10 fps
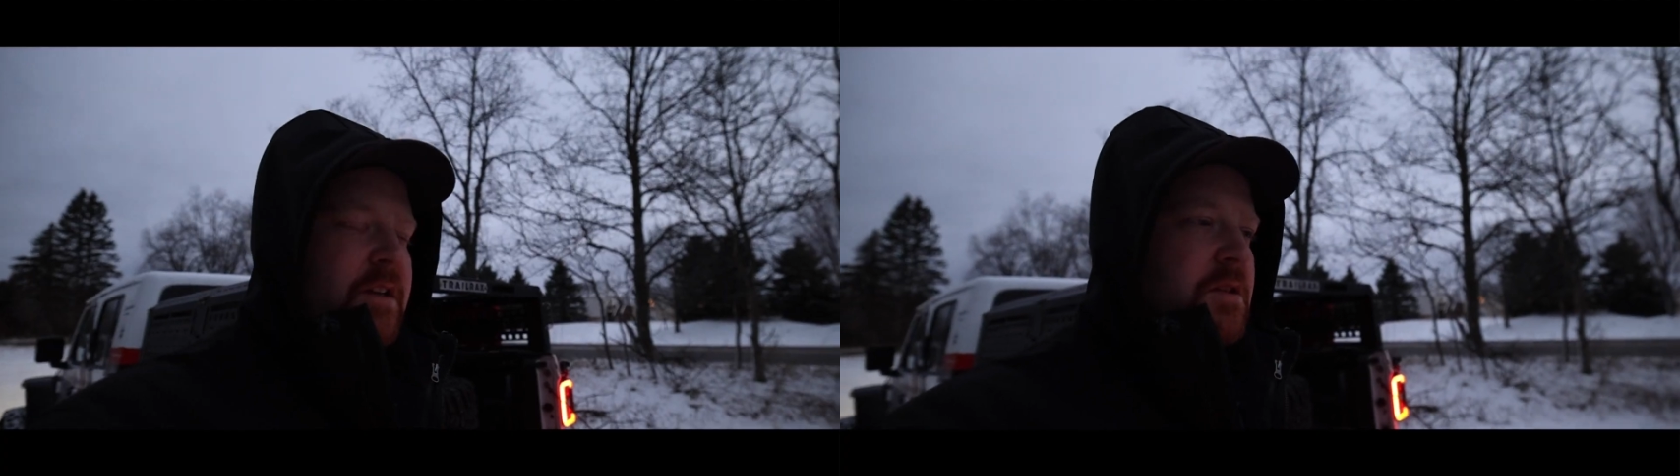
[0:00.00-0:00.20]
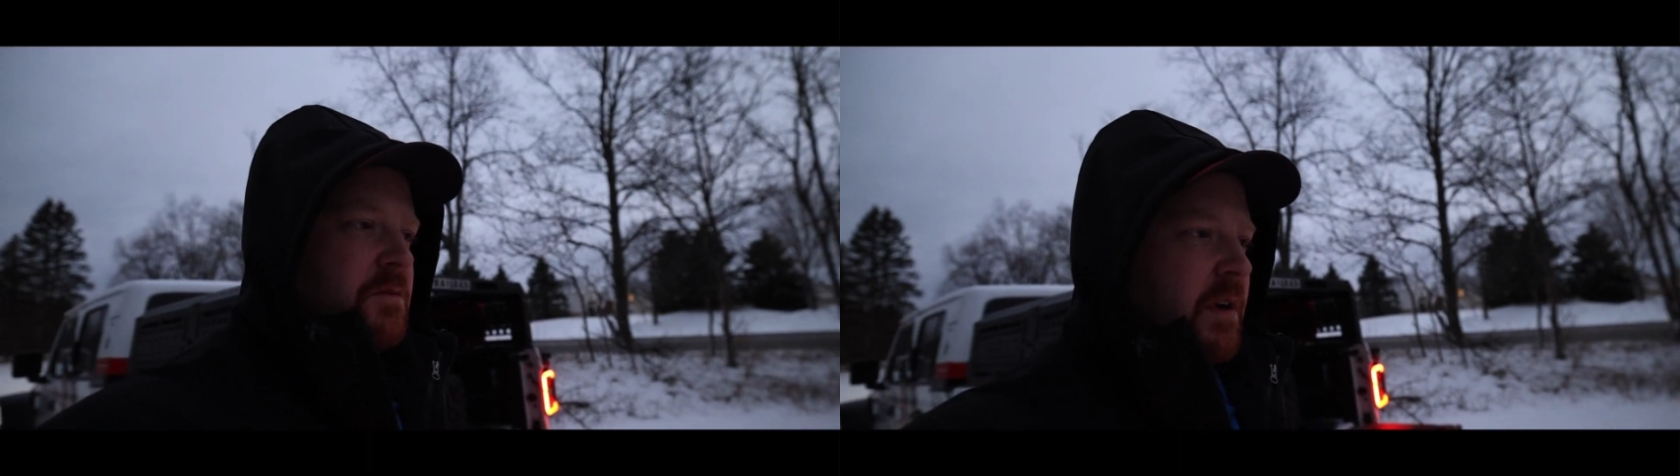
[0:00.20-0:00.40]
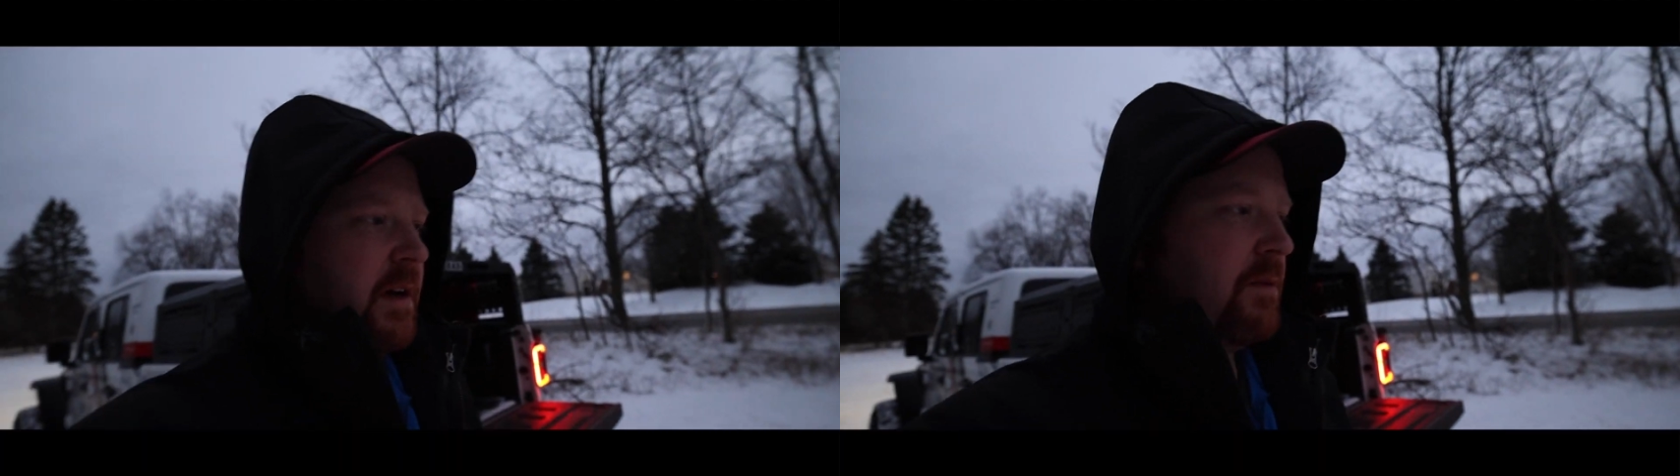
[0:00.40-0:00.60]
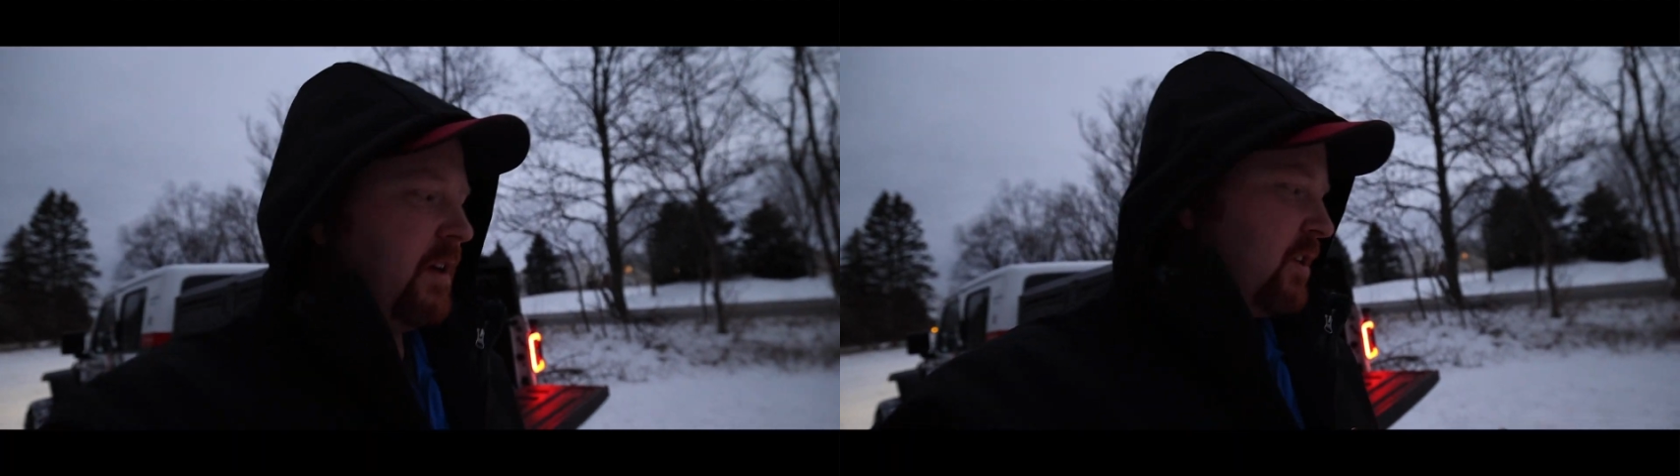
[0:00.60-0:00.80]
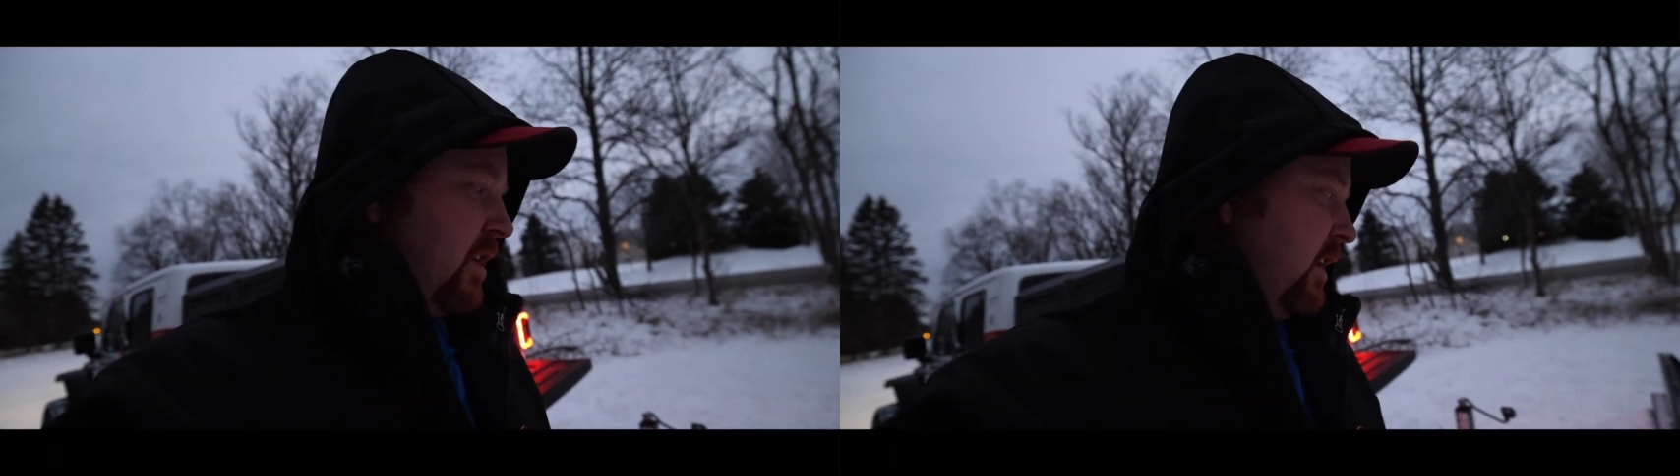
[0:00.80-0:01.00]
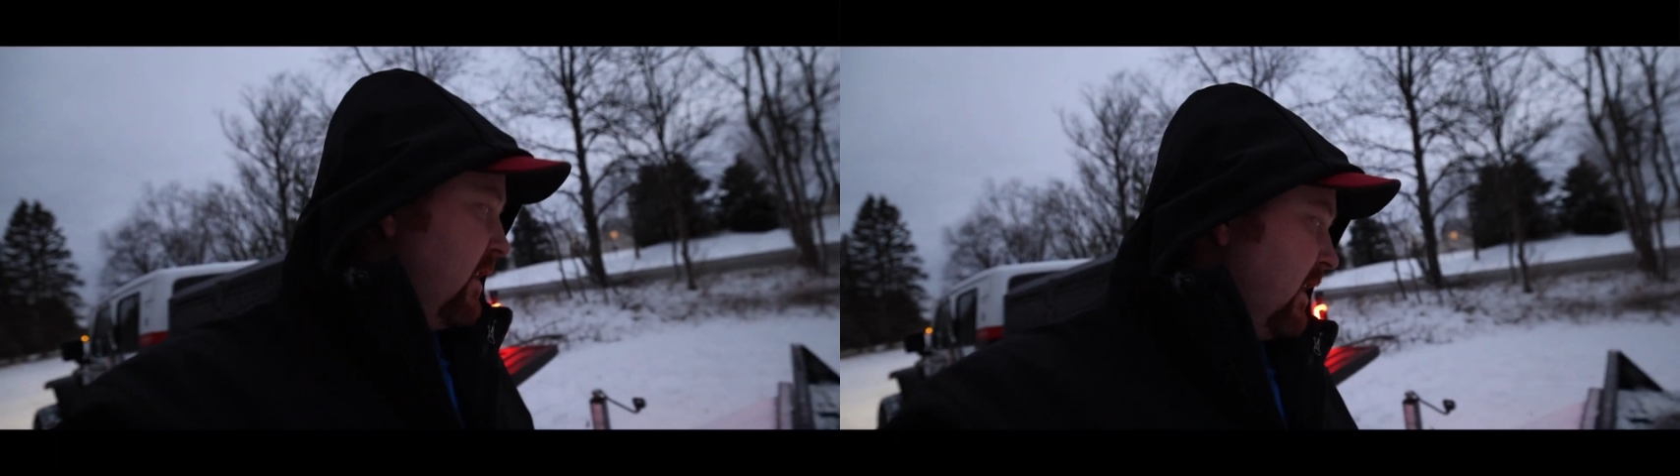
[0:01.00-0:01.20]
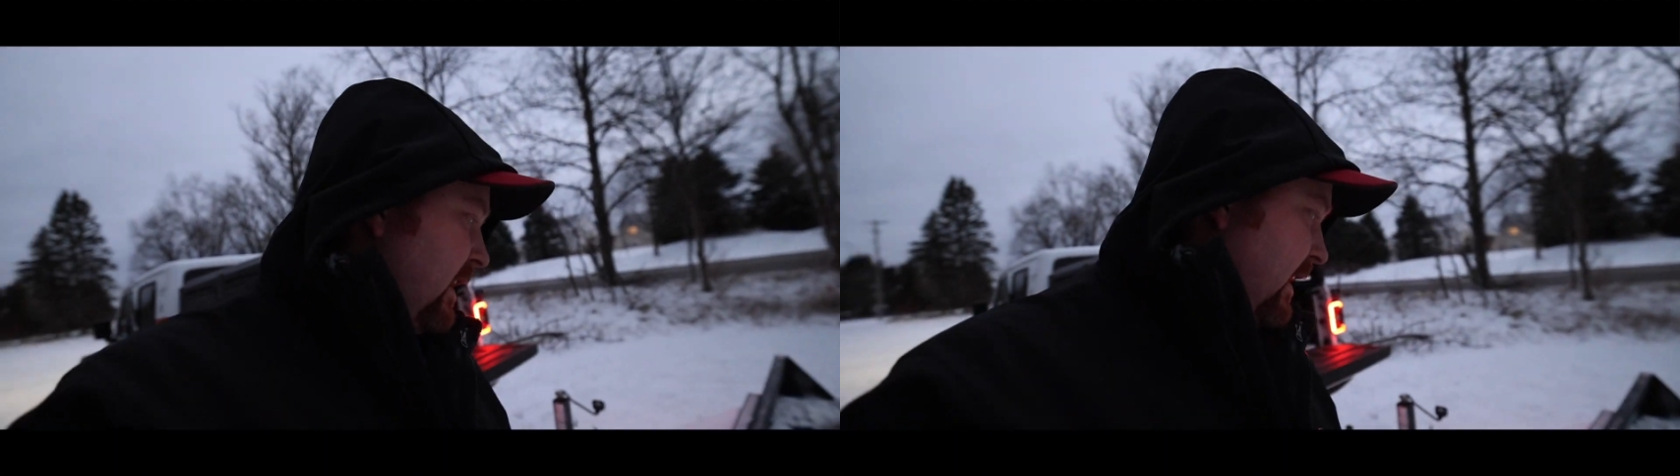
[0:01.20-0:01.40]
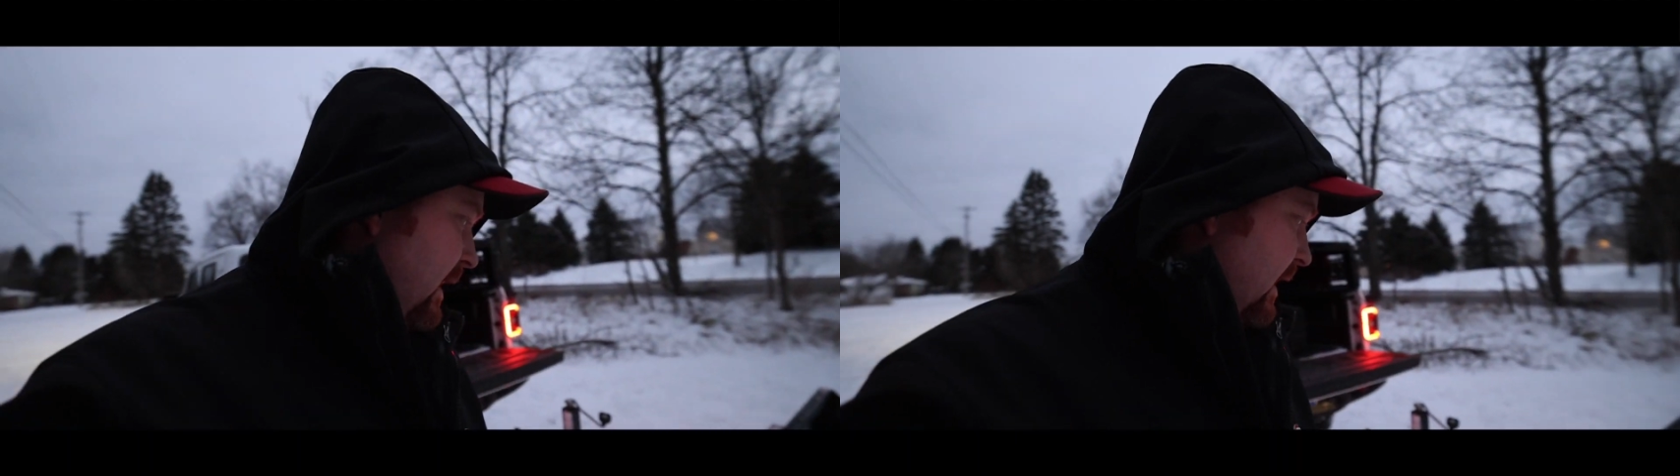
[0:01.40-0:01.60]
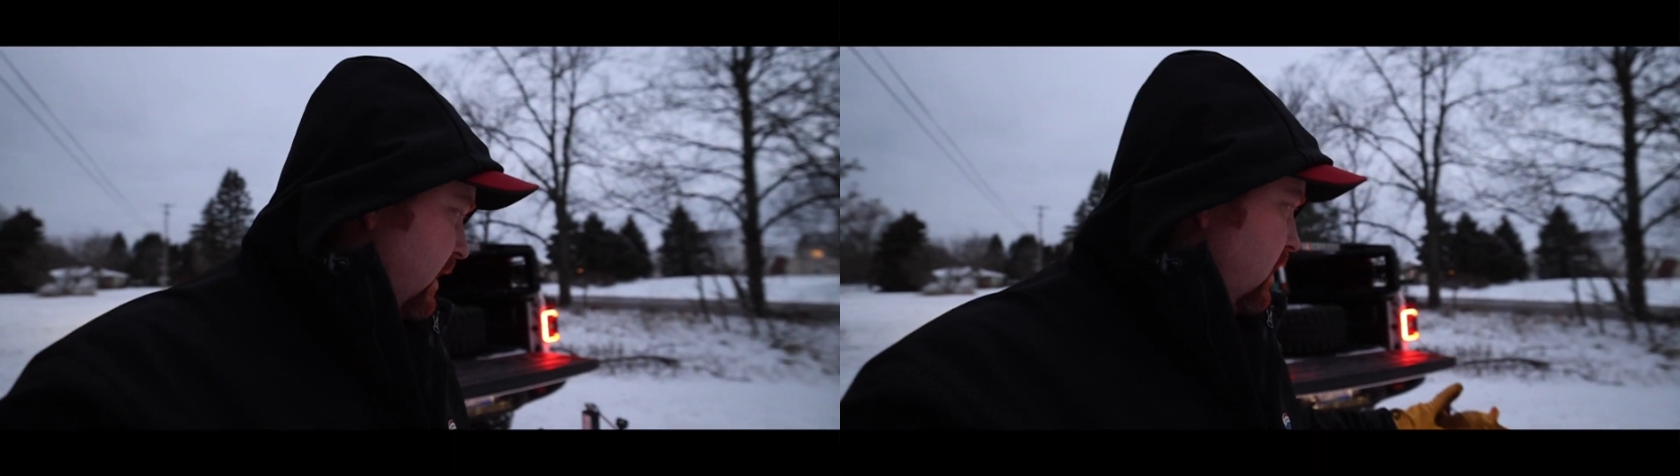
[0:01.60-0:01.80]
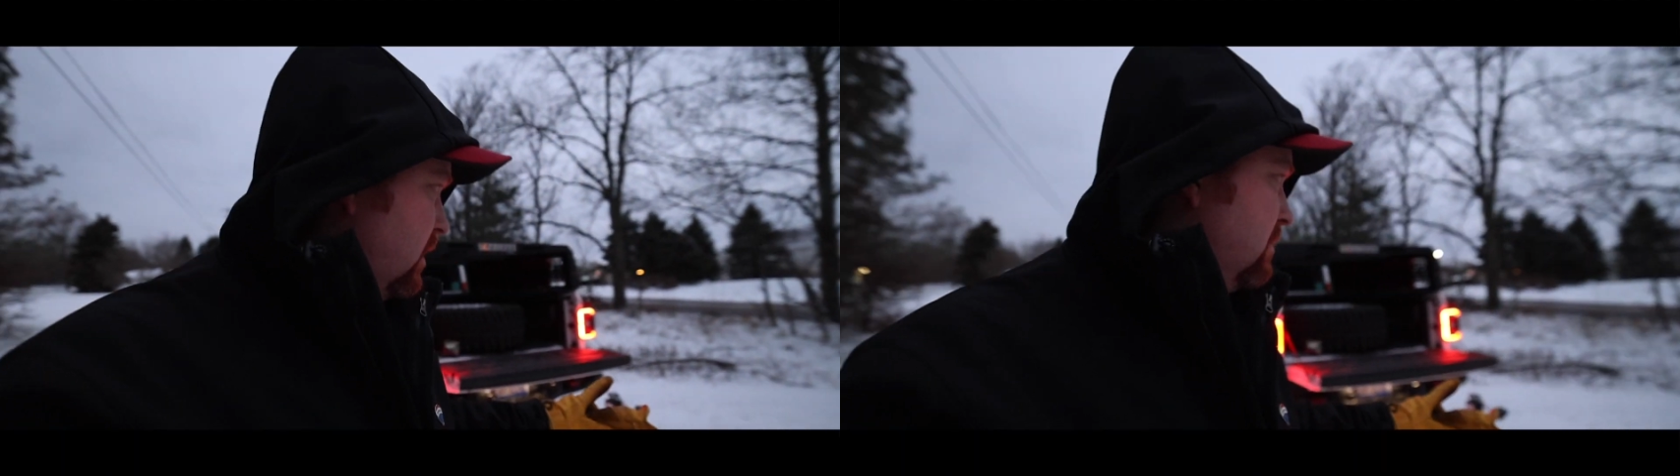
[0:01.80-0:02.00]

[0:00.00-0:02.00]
This is when I wish that I had